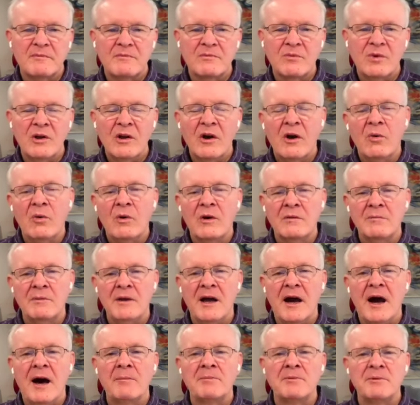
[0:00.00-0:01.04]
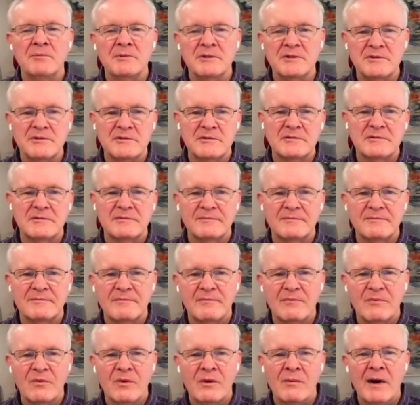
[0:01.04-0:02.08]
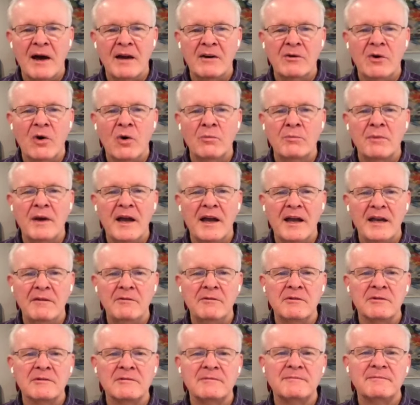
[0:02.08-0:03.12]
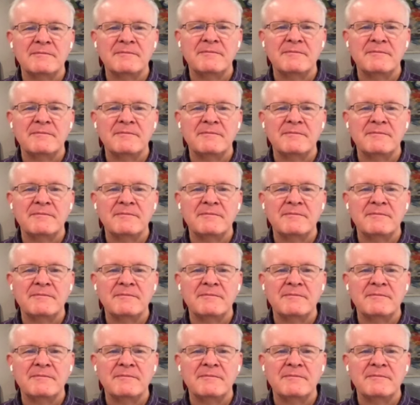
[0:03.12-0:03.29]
We all want to be optimists about our own behavior.